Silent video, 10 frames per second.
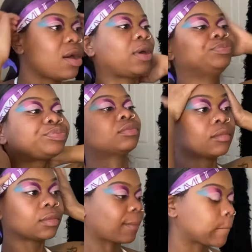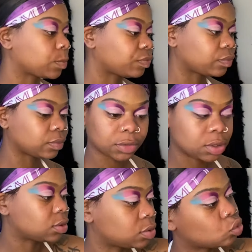I'm going to press it in with my
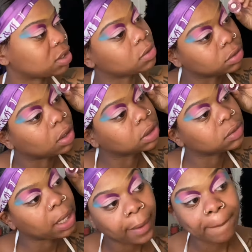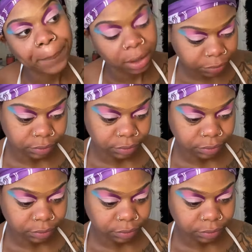beauty blender, as you can